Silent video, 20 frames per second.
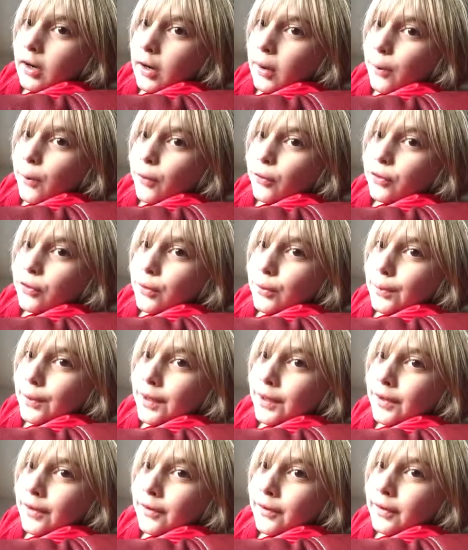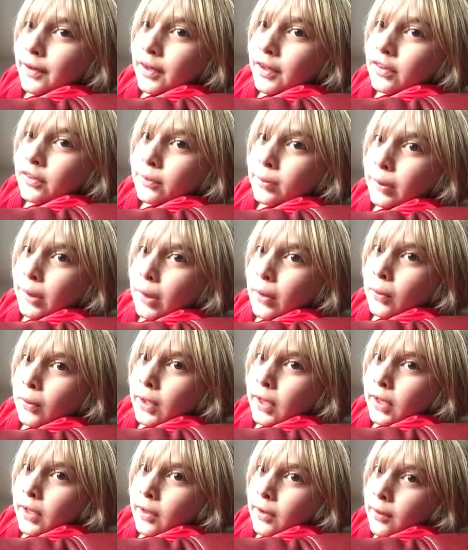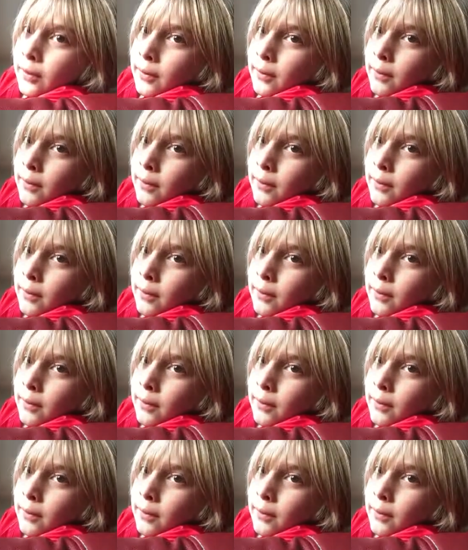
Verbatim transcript: almost immediately exploded.